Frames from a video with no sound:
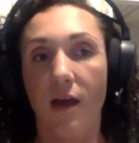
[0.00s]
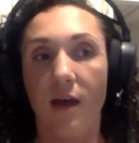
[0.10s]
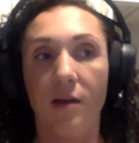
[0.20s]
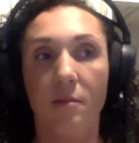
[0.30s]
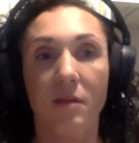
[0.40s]

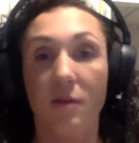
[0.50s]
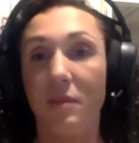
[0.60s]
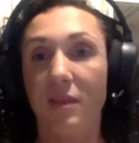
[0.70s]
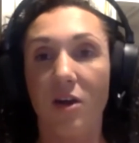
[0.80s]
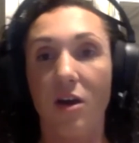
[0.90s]
if
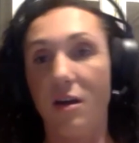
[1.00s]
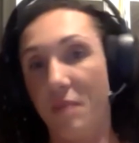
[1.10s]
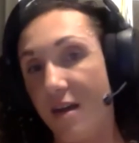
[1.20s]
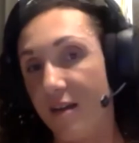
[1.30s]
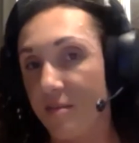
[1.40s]
I'm in the car and
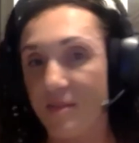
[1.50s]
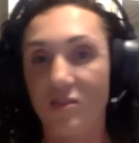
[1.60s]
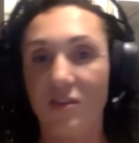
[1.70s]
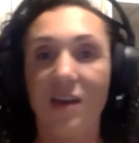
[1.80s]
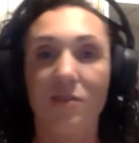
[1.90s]
my
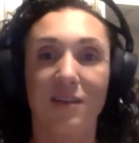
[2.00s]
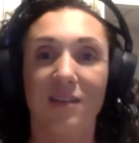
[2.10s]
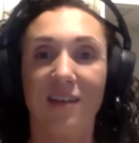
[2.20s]
husband's driving,